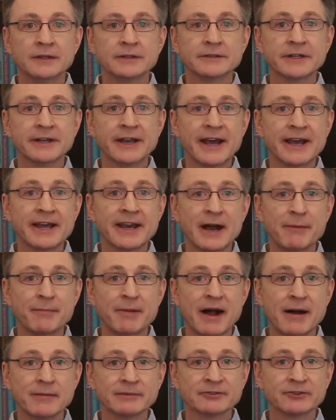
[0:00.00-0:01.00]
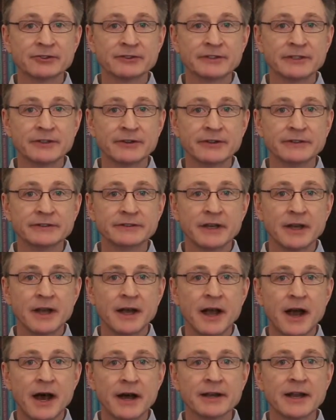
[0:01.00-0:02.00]
Today in our palmistry series,
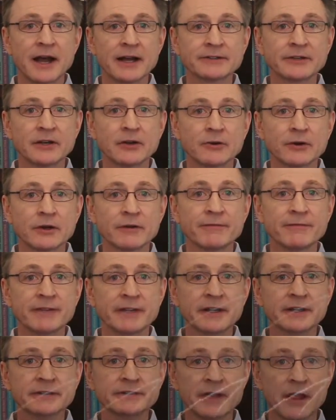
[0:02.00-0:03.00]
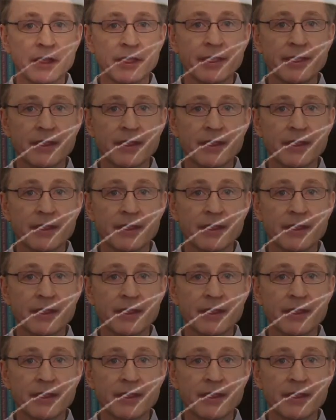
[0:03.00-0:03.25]
I'd like to look at fingers and